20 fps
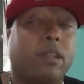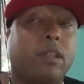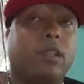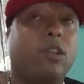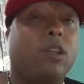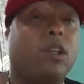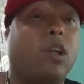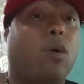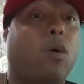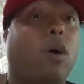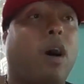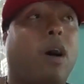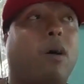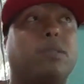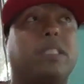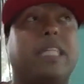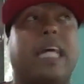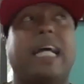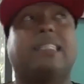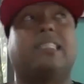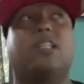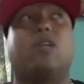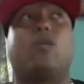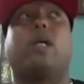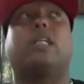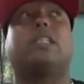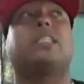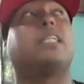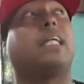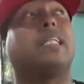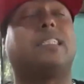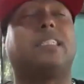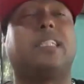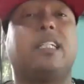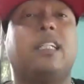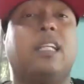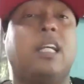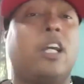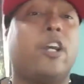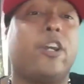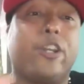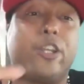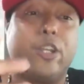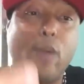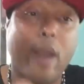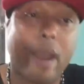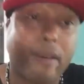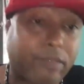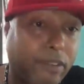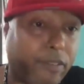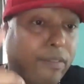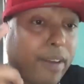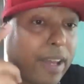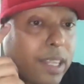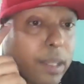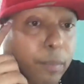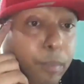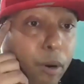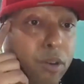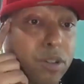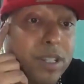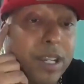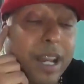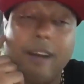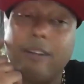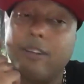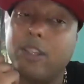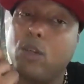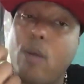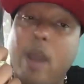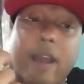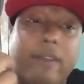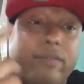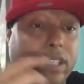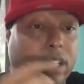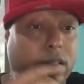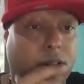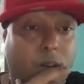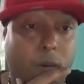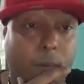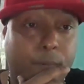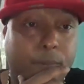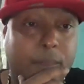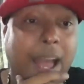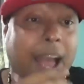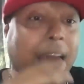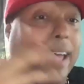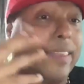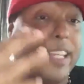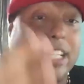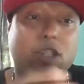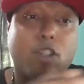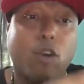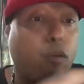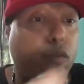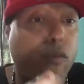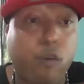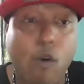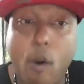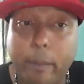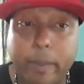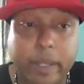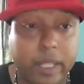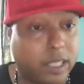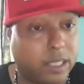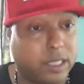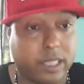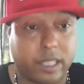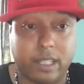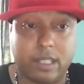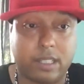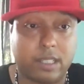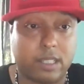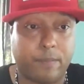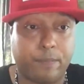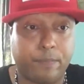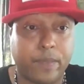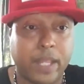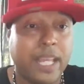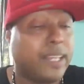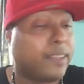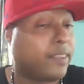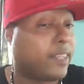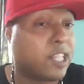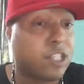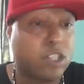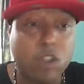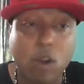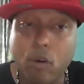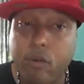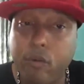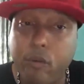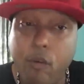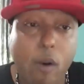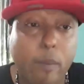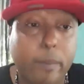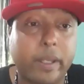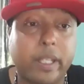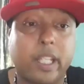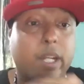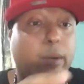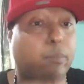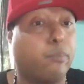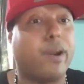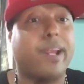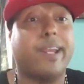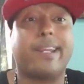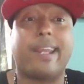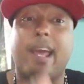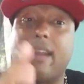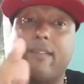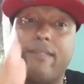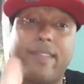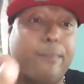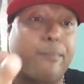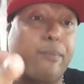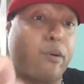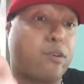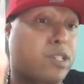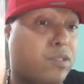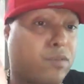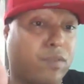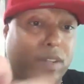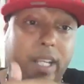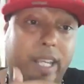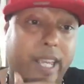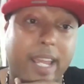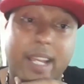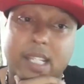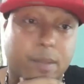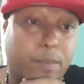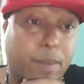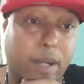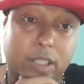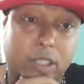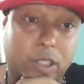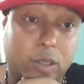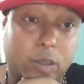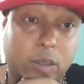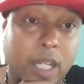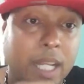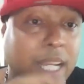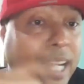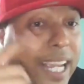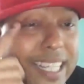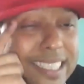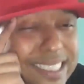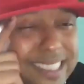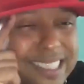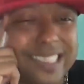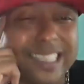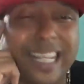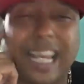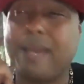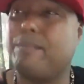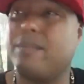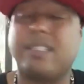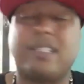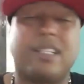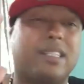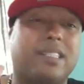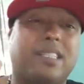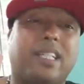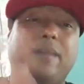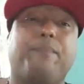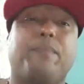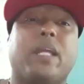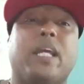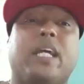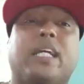You know, I was asked the question, I said, you have to vet the person out. You have to know. There's no formula to this. There's no formula to break down if that person really cares about you. It's the same as, see,